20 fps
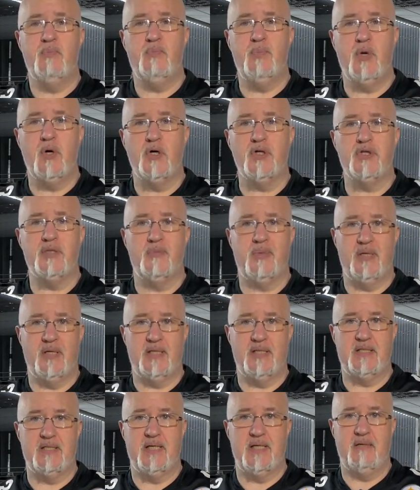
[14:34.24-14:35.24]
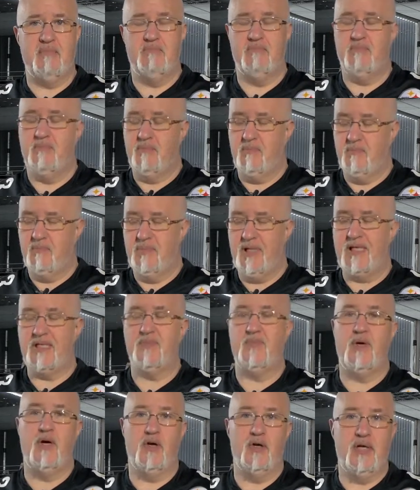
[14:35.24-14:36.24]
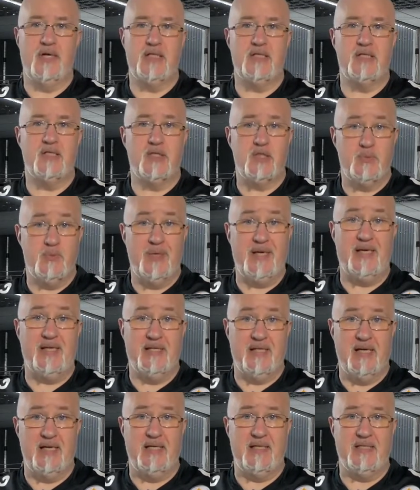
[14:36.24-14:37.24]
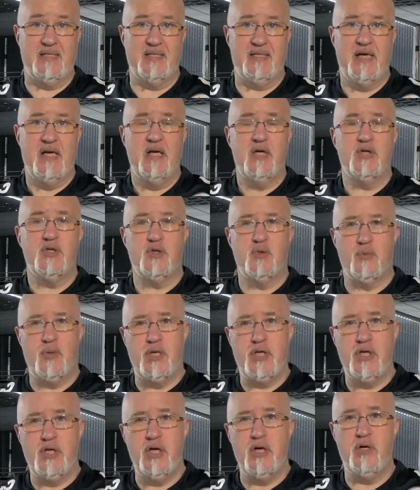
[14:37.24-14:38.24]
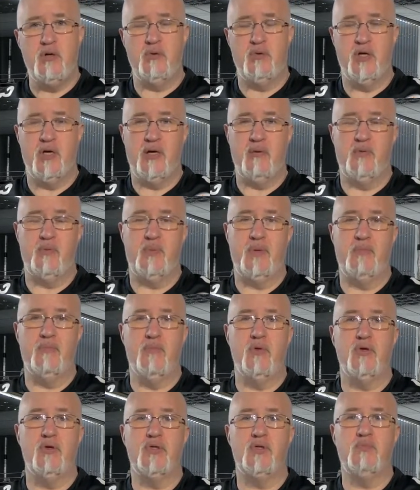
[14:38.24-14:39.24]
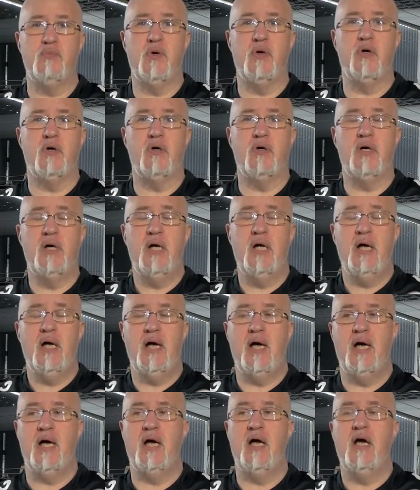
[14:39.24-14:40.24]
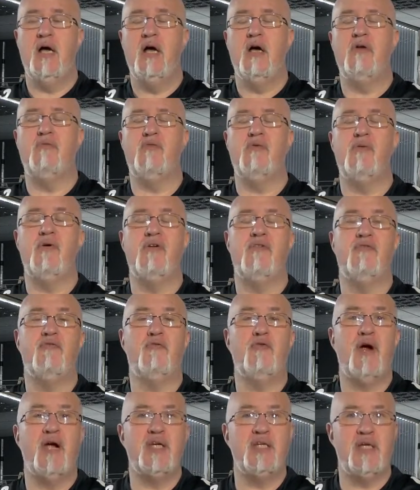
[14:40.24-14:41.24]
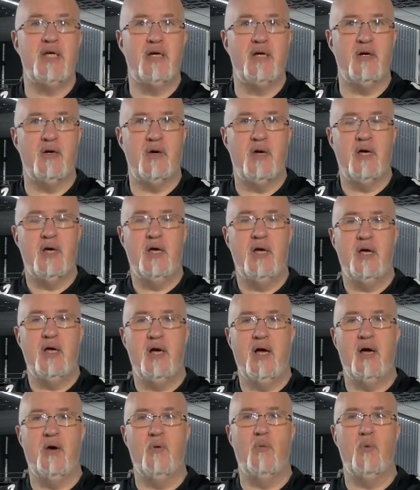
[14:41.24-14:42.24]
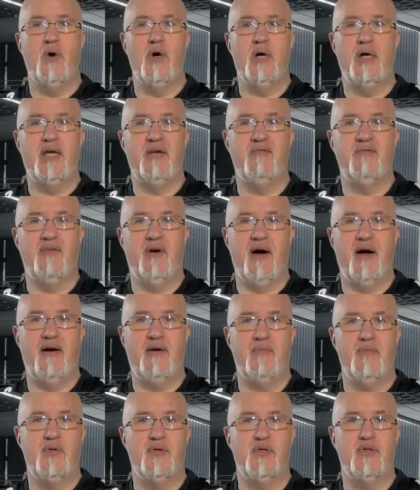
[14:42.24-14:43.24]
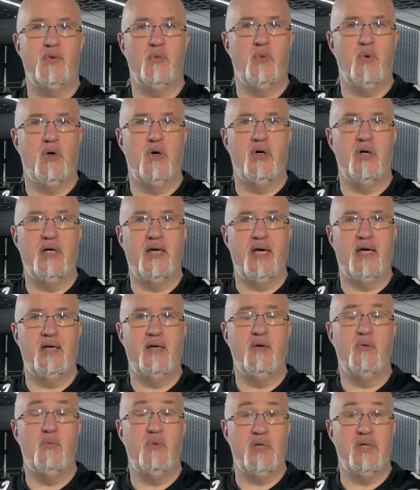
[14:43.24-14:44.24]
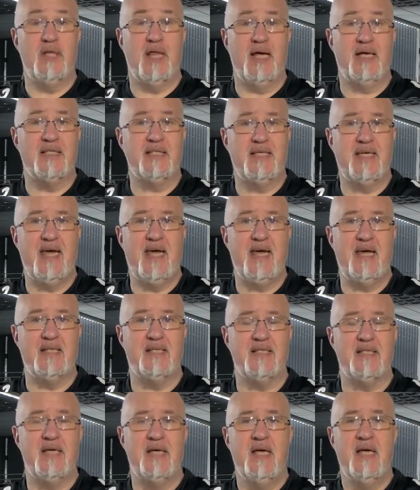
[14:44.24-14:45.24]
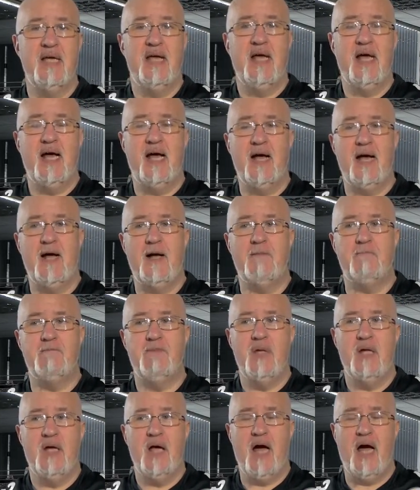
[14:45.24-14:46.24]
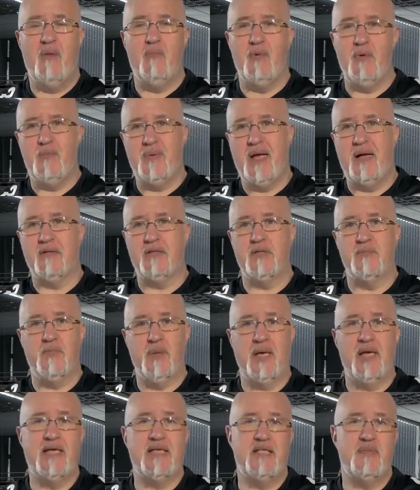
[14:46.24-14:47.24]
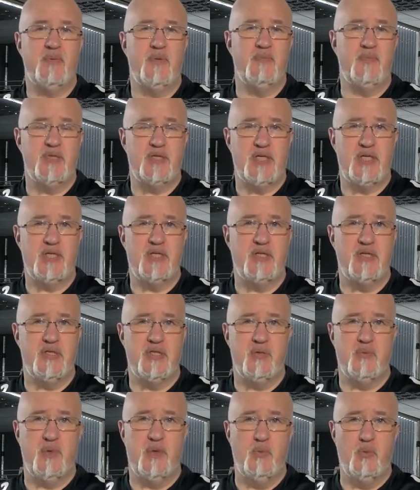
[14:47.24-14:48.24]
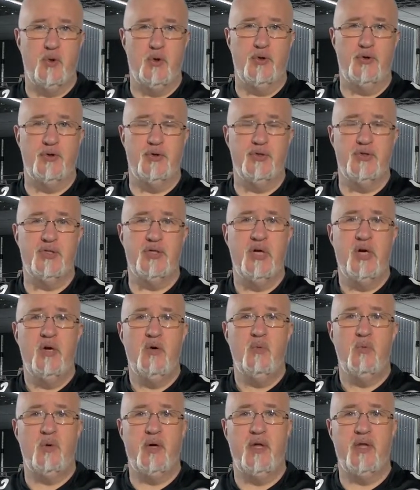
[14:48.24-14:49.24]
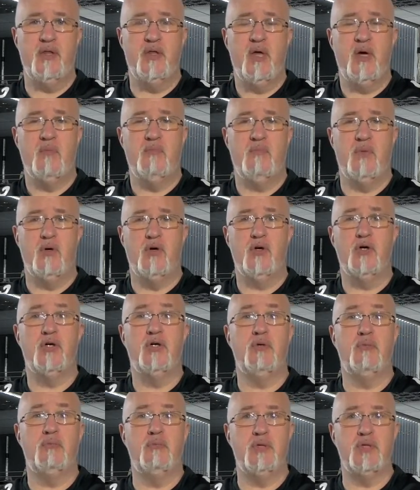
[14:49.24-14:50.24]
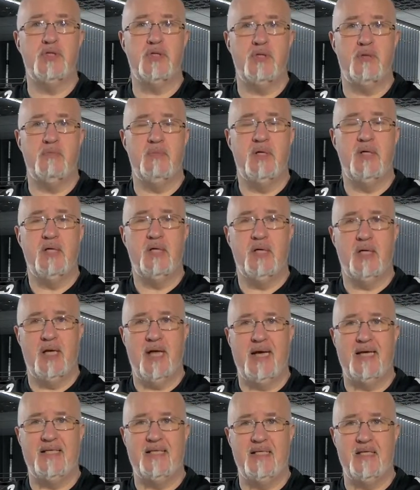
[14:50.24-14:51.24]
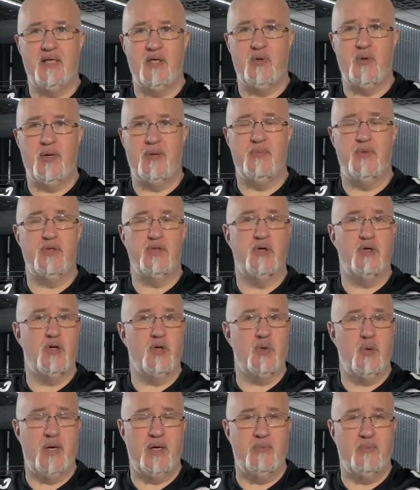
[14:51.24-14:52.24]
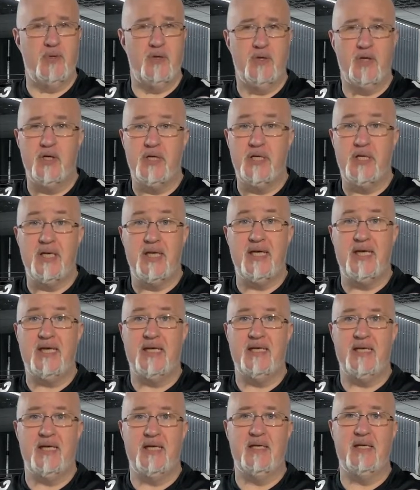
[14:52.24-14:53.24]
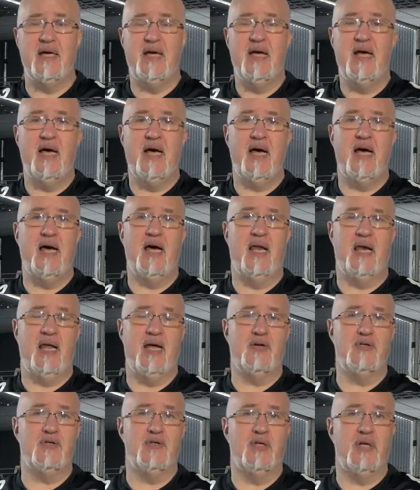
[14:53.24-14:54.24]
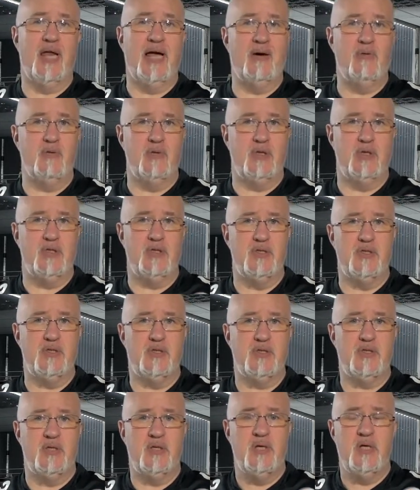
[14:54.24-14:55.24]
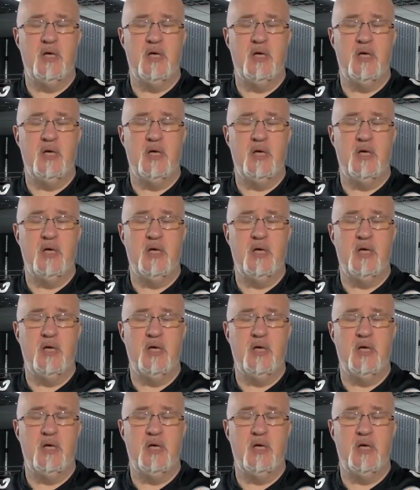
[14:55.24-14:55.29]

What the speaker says: Portability, let's be honest, the speed lights. So we knew that it would be much more of a refreshing work environment to walk in with less kit, and we'd be able to place them in positions that we wouldn't with more cumbersome lighting equipment or equipment that needed electrical outlets.